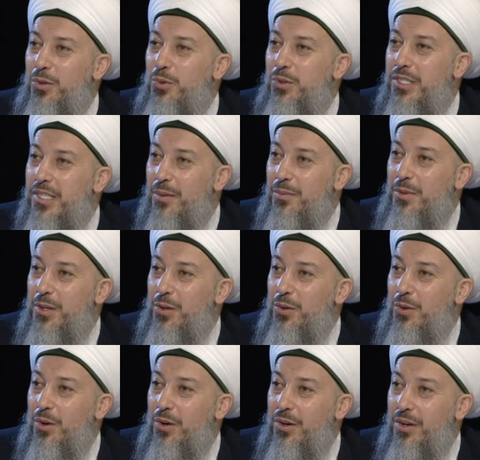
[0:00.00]
something
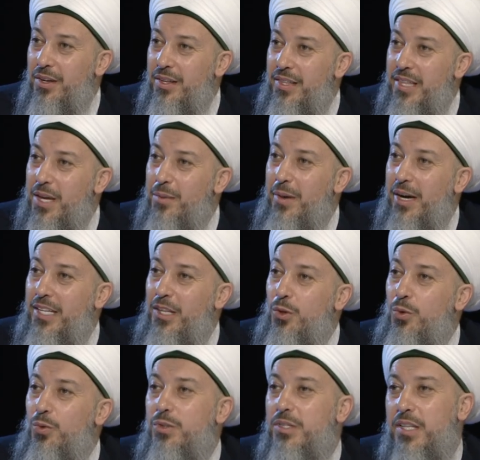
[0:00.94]
wrong, they might
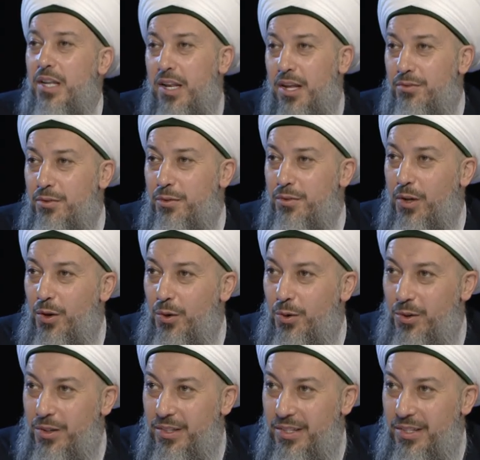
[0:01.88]
lose the love of the Lord.